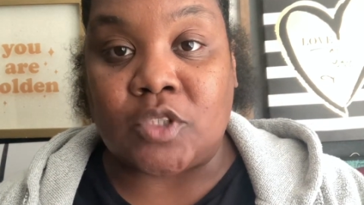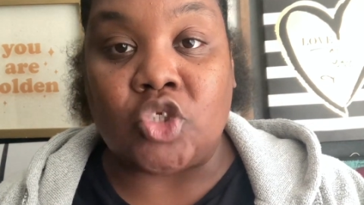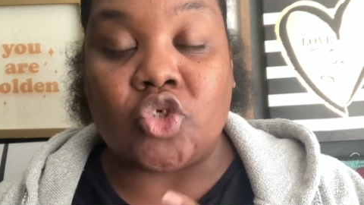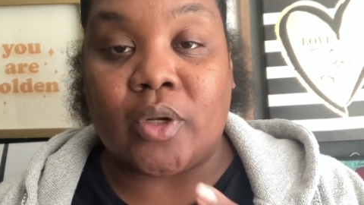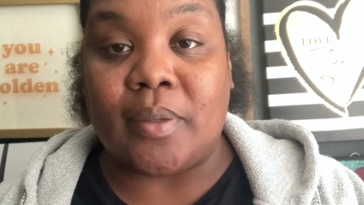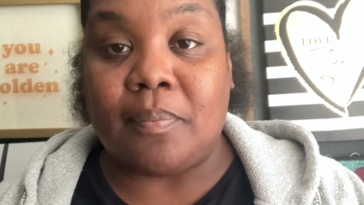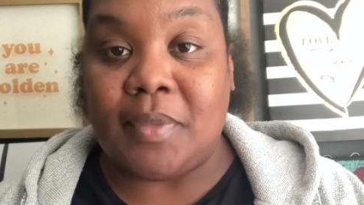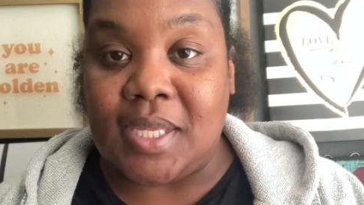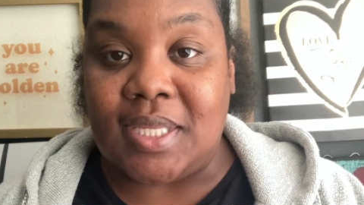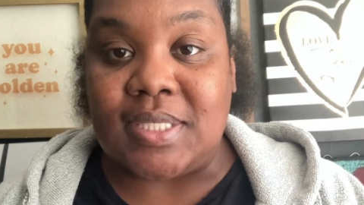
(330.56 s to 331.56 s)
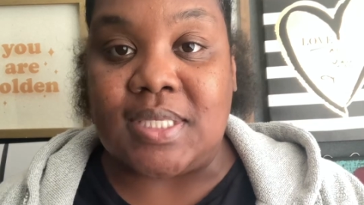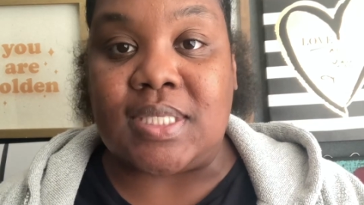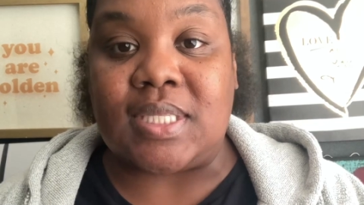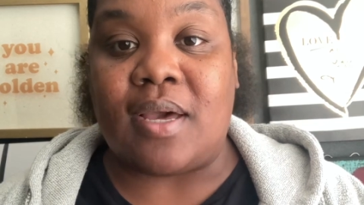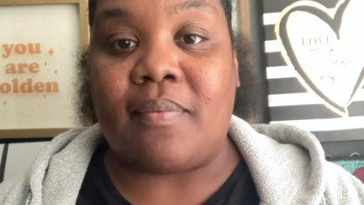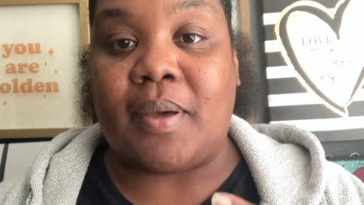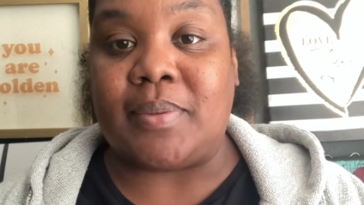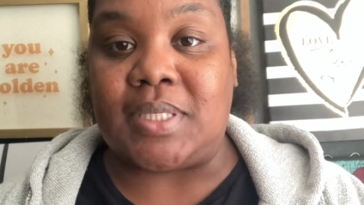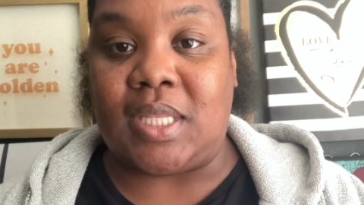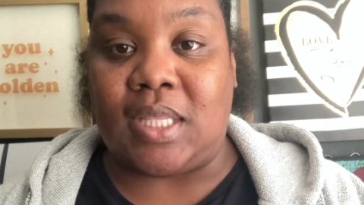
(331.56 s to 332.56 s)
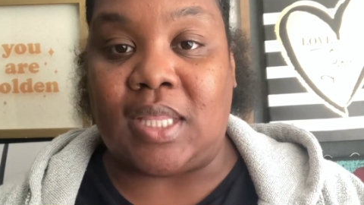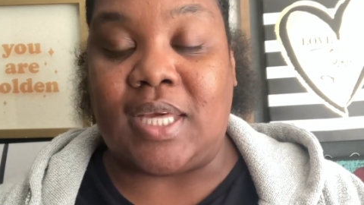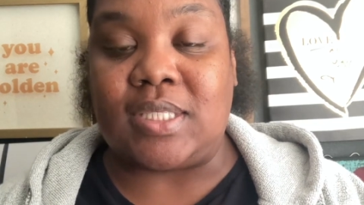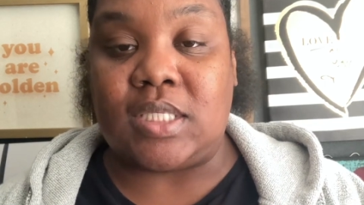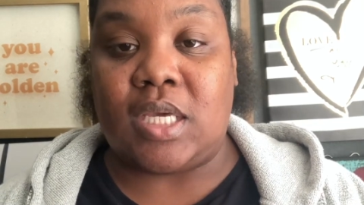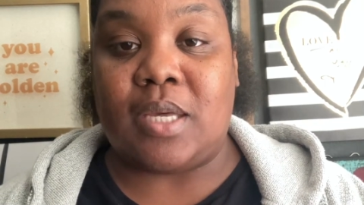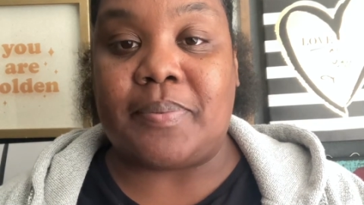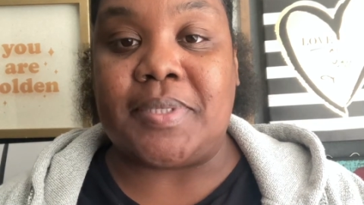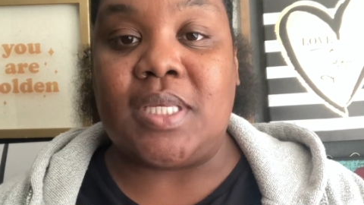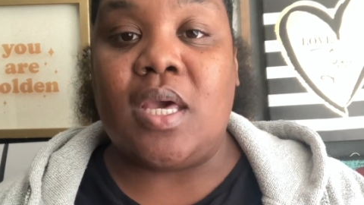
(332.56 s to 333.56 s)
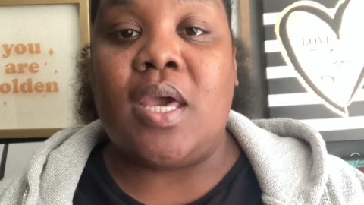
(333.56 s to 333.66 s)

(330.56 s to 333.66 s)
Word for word: during meetings and stuff, I was getting like tips